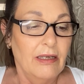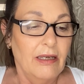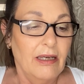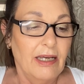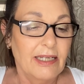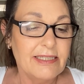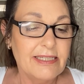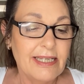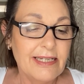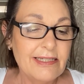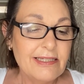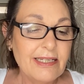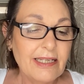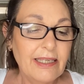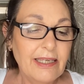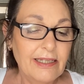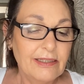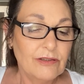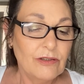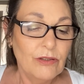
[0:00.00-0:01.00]
I tend to
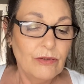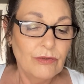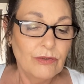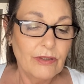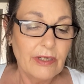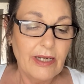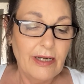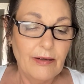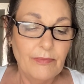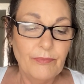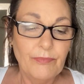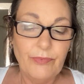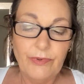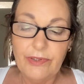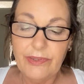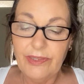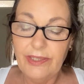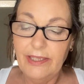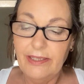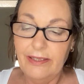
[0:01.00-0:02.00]
get caught up
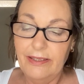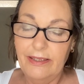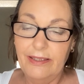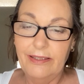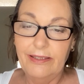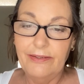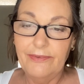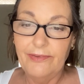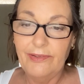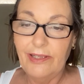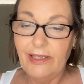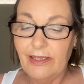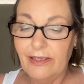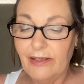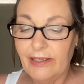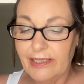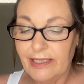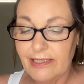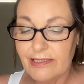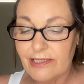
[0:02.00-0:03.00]
with, and
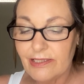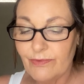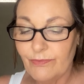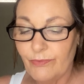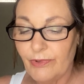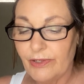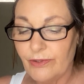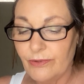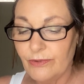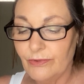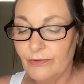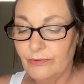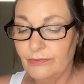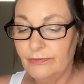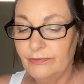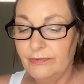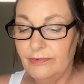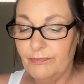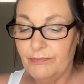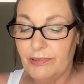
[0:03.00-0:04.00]
I guess we're
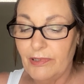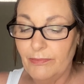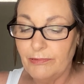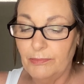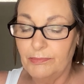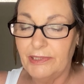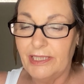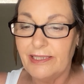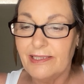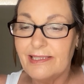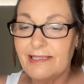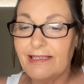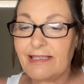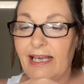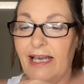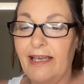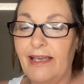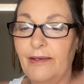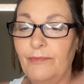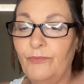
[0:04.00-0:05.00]
all probably the
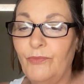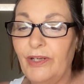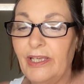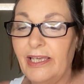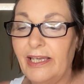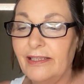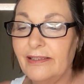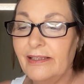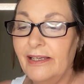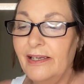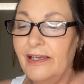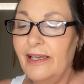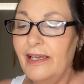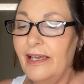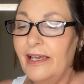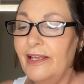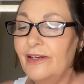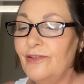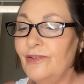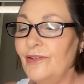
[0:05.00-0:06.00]
same, we get
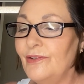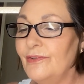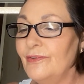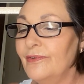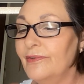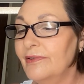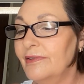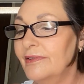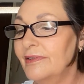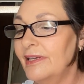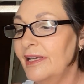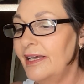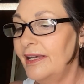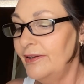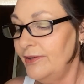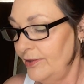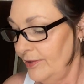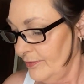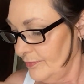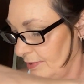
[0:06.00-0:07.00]
a new
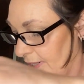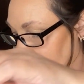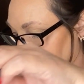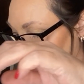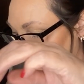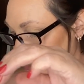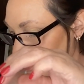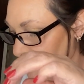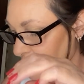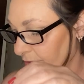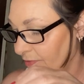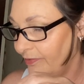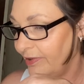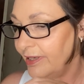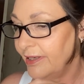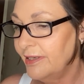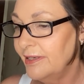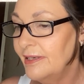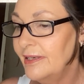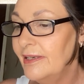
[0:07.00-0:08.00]
range of
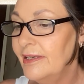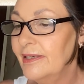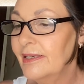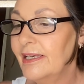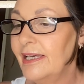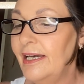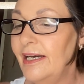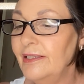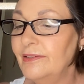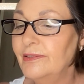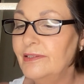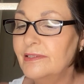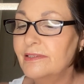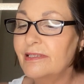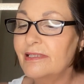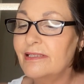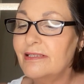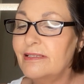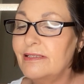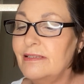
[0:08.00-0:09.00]
colours,
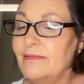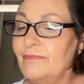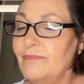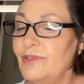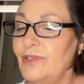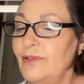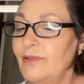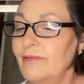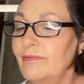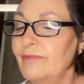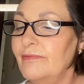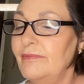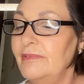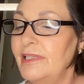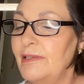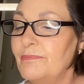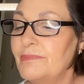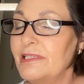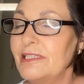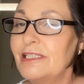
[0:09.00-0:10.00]
some new
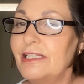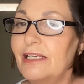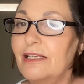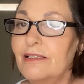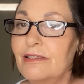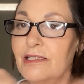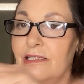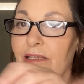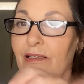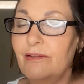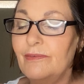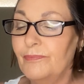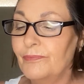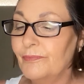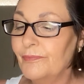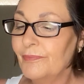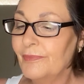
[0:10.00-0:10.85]
lipsticks, and